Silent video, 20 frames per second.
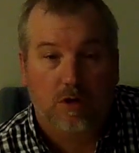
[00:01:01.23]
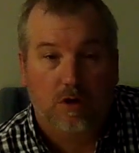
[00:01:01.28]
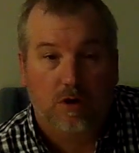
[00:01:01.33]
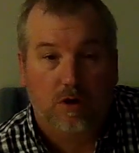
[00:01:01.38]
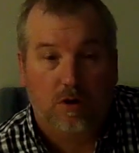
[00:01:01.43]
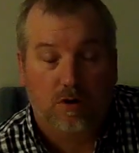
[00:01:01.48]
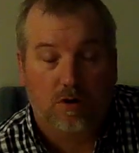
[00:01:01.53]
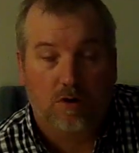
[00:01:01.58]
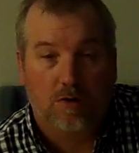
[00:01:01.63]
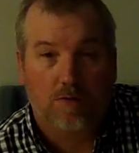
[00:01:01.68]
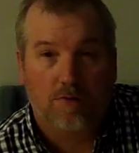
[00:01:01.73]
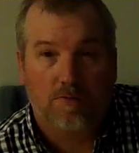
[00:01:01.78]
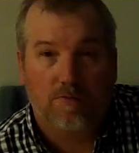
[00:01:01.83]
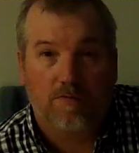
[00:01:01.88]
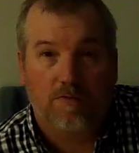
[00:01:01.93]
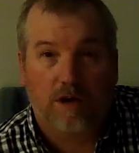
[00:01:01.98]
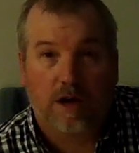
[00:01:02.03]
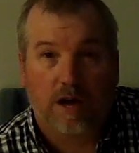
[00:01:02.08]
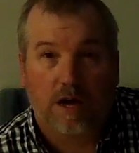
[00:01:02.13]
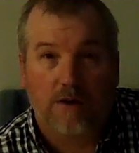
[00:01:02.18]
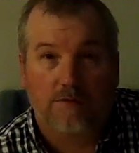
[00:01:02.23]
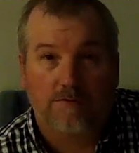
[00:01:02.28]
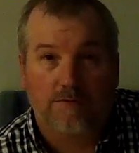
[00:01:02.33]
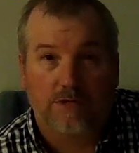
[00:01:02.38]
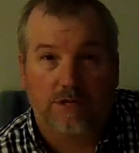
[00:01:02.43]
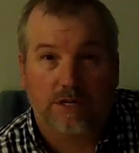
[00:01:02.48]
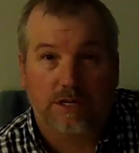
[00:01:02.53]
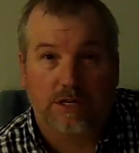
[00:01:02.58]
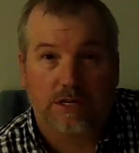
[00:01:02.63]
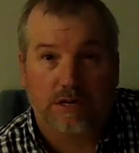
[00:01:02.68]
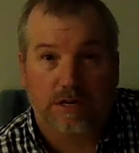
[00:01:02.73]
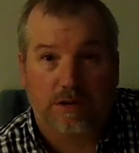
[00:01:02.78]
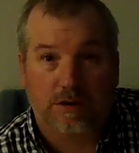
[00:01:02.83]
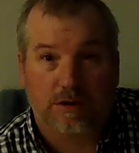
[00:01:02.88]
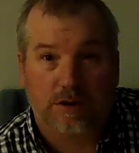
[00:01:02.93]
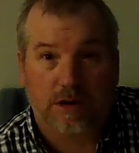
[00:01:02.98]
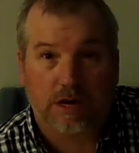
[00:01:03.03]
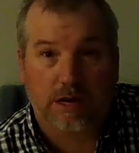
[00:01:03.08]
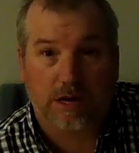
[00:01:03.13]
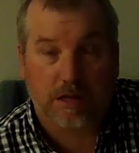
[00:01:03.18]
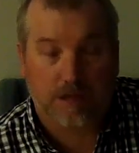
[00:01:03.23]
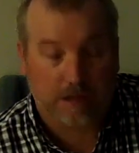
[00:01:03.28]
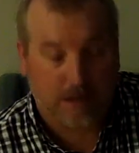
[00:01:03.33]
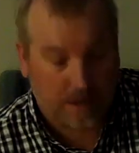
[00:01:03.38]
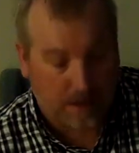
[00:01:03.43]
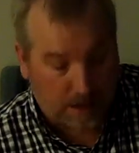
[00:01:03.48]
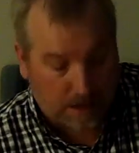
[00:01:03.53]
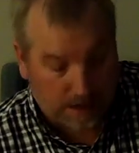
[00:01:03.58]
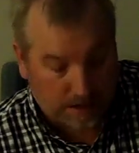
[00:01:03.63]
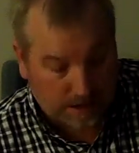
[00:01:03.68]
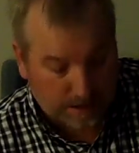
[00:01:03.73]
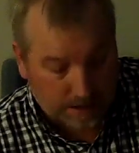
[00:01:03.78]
home 5G internet, and